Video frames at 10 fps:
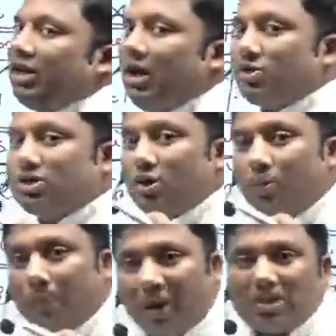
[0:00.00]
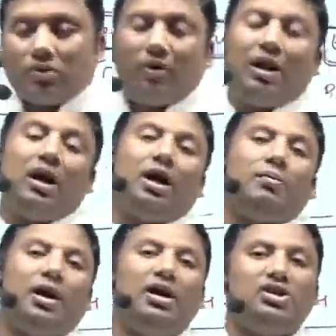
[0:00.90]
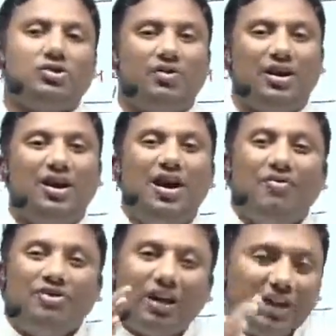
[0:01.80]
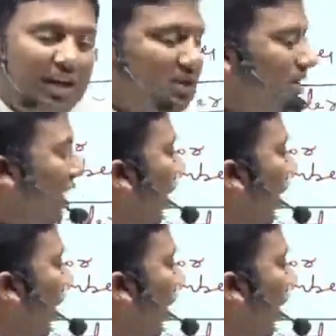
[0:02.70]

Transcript: gives you plus 1 or minus 1. That is the